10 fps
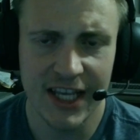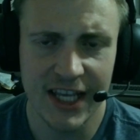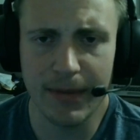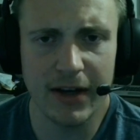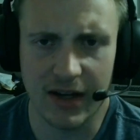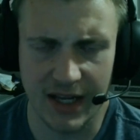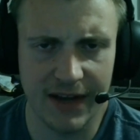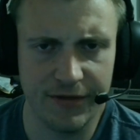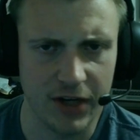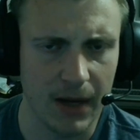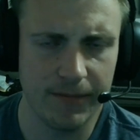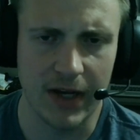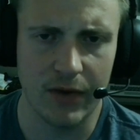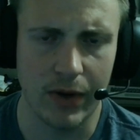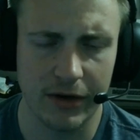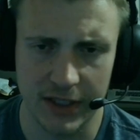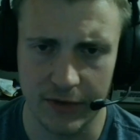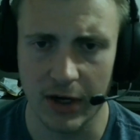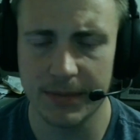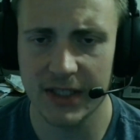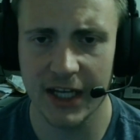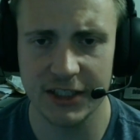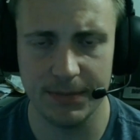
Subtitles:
He might not have top 5 wide receiver upside